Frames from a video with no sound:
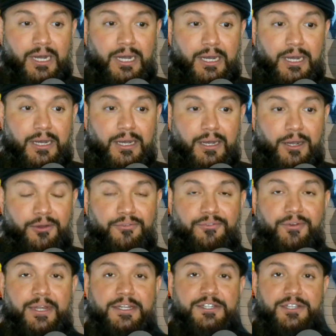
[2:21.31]
uh, our
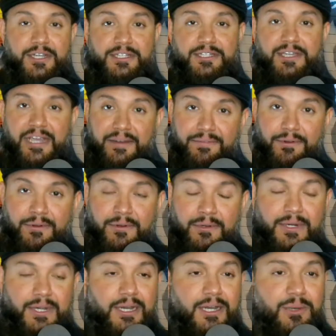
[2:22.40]
friend Jesse
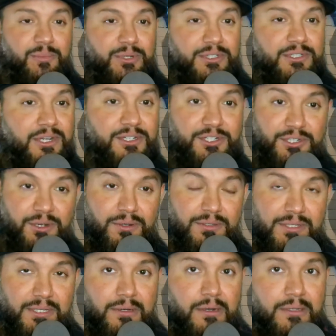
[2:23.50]
Ever uh, puts on shows
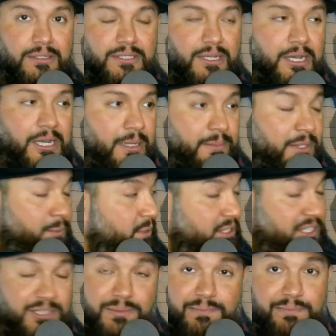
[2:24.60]
there all the time, and which
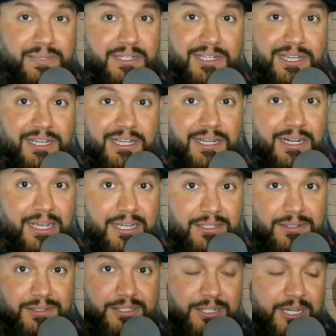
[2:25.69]
he's been kicking ass.
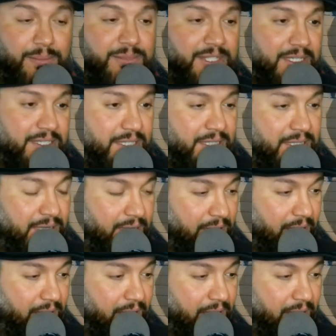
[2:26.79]
Good job, Jesse.